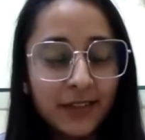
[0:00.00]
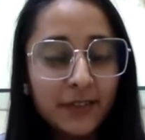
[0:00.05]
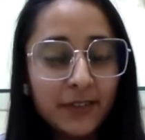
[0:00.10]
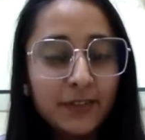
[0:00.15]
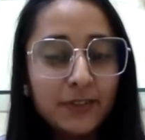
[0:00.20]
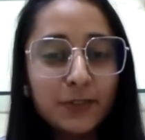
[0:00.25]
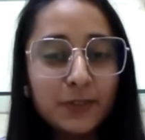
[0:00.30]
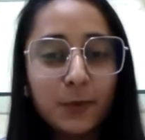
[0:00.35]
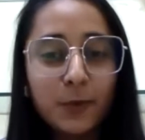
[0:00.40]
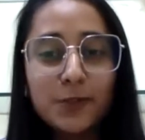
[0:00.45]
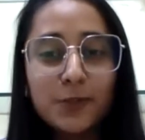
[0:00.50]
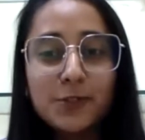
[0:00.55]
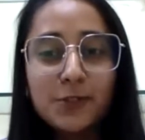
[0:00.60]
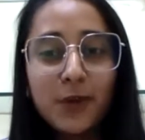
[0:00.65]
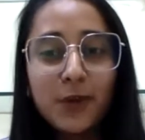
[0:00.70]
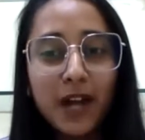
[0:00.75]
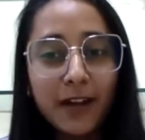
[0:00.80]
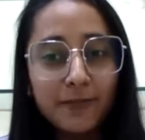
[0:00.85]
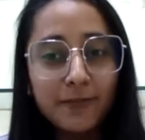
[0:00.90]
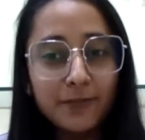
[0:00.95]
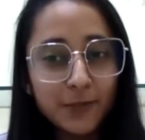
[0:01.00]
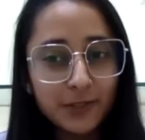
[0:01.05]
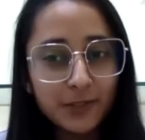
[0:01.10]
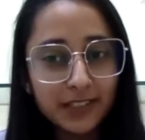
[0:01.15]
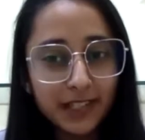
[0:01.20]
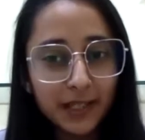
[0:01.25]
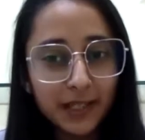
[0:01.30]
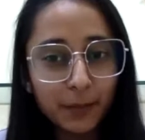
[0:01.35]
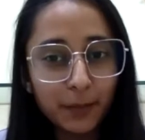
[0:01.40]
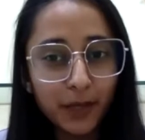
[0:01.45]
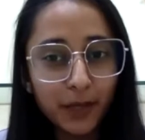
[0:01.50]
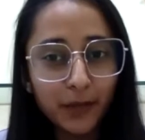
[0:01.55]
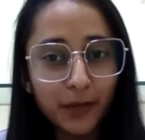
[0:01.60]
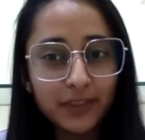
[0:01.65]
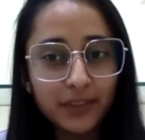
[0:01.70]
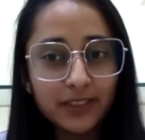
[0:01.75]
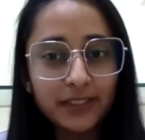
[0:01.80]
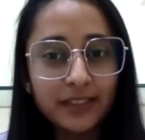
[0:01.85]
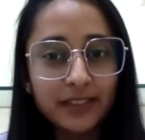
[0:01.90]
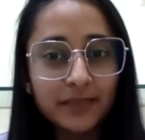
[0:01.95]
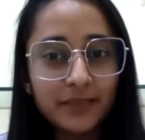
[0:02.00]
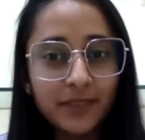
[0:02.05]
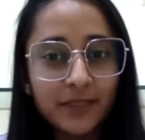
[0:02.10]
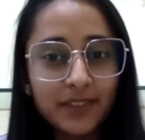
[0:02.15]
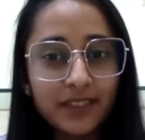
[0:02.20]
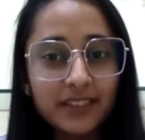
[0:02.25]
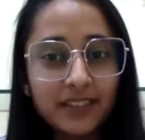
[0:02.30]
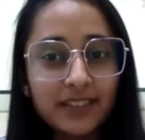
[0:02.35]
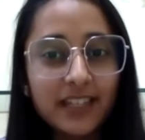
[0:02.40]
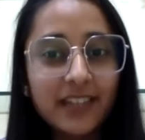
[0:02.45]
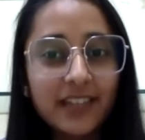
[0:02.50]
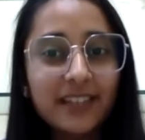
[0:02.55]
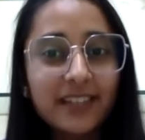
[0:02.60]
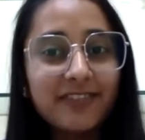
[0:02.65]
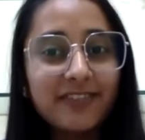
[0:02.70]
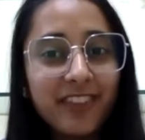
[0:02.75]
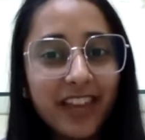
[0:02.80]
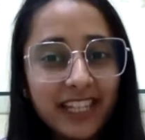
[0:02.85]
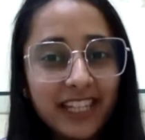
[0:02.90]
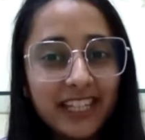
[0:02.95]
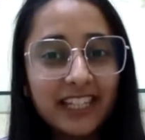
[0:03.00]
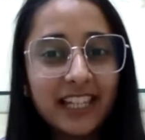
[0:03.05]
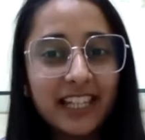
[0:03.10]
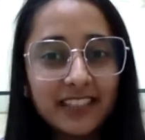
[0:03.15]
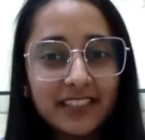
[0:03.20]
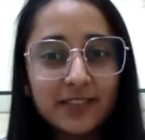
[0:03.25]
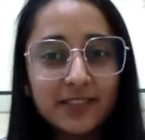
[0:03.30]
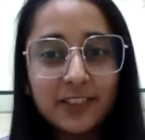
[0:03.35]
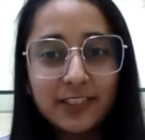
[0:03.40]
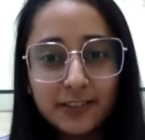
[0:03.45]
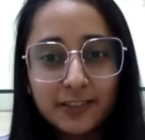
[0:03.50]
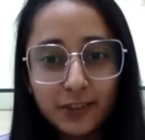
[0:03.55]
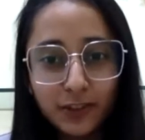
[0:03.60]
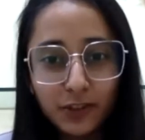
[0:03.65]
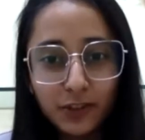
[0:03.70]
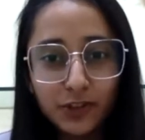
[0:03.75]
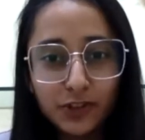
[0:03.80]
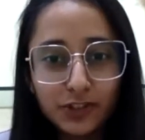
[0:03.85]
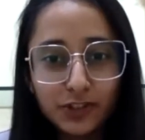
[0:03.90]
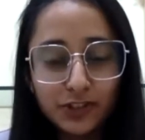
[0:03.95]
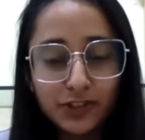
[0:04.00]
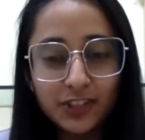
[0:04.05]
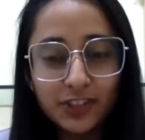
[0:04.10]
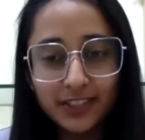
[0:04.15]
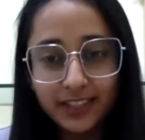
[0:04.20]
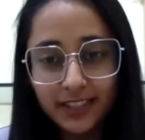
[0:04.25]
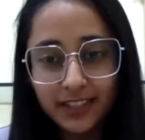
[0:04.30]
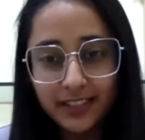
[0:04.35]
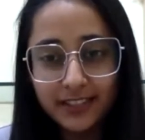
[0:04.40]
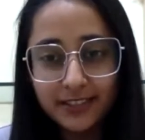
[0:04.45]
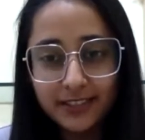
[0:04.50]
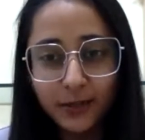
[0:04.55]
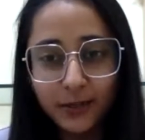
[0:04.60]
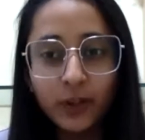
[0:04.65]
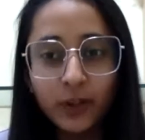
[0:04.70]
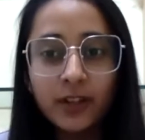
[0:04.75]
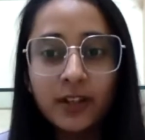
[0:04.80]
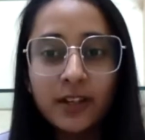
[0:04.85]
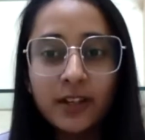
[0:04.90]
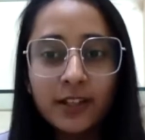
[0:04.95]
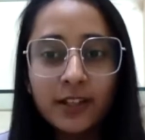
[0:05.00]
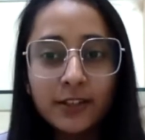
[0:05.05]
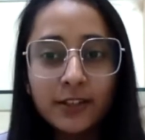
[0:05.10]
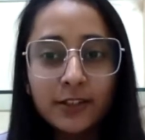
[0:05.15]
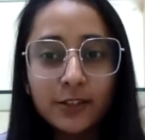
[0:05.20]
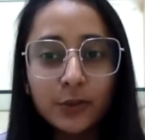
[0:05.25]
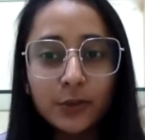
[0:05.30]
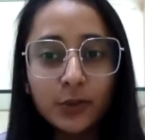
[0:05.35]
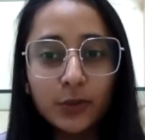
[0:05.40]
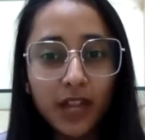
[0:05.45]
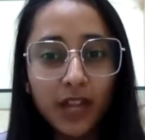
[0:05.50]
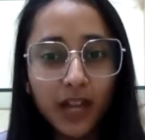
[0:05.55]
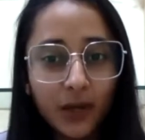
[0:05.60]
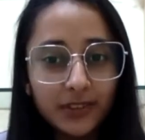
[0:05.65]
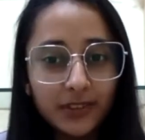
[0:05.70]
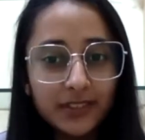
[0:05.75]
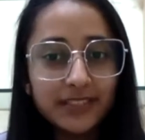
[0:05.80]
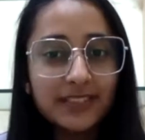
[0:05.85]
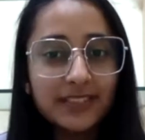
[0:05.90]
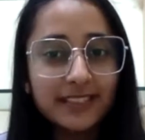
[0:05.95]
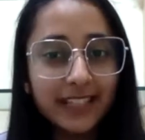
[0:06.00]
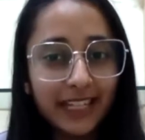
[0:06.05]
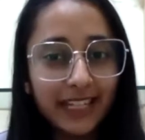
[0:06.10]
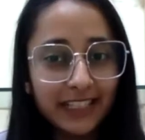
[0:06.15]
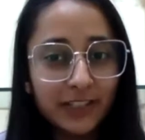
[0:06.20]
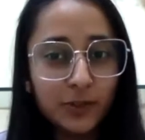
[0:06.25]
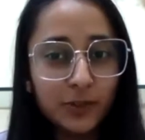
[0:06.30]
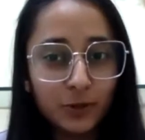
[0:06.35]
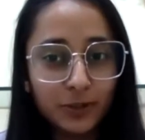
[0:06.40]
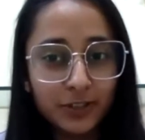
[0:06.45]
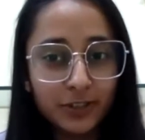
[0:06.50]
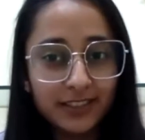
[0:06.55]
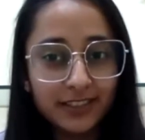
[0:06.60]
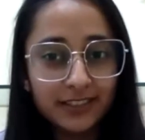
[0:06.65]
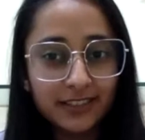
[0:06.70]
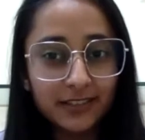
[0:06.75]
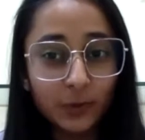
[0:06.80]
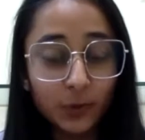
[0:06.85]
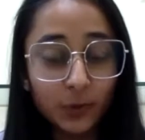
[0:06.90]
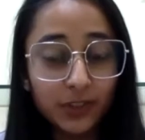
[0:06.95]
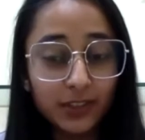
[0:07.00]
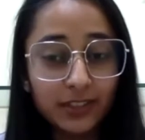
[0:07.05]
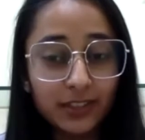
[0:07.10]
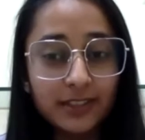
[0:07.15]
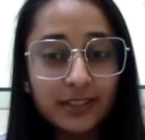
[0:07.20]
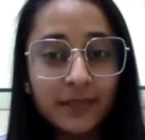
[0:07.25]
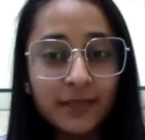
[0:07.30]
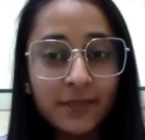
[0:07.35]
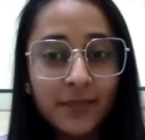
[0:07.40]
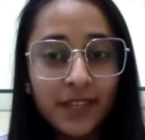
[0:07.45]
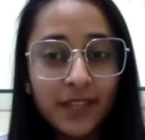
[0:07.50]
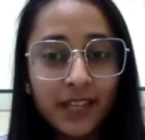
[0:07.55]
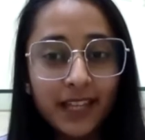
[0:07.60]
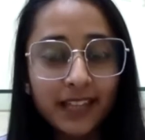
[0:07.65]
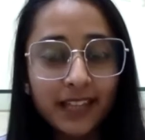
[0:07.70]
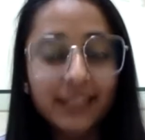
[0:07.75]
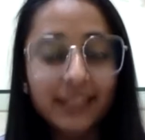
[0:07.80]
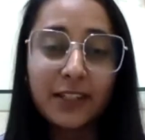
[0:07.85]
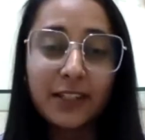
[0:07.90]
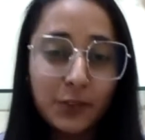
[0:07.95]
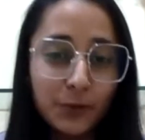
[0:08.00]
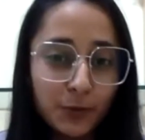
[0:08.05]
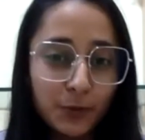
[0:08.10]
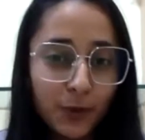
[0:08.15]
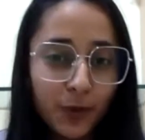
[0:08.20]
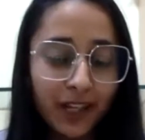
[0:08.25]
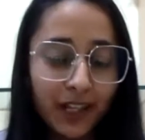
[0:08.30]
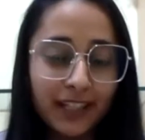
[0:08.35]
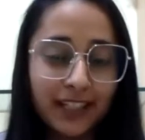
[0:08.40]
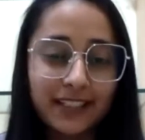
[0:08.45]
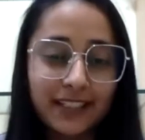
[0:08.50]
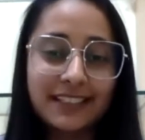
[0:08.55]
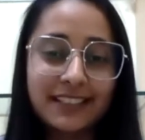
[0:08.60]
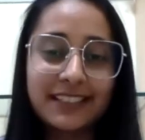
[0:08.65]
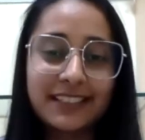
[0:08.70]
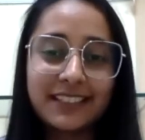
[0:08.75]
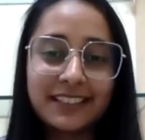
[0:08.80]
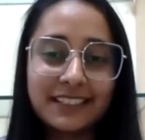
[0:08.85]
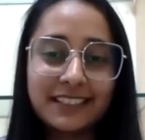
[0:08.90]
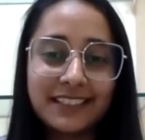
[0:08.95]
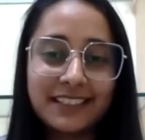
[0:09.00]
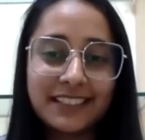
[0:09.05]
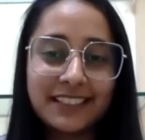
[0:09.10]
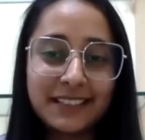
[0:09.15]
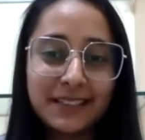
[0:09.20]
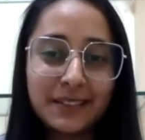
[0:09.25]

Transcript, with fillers: So what do you have to say about it? This area is very less researched, she thinks so, though now this is getting noticed. And thank you for highlighting it.